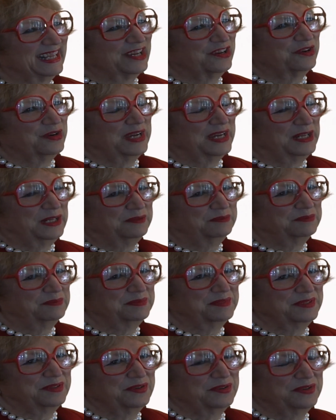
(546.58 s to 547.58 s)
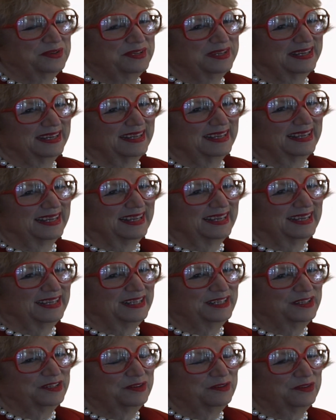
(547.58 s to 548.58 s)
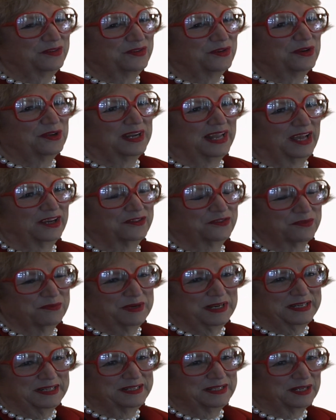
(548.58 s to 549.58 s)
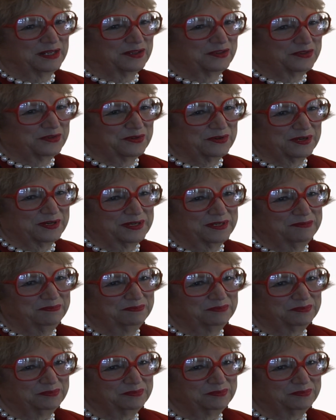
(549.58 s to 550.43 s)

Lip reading: Well, Joe likes for me to tell a story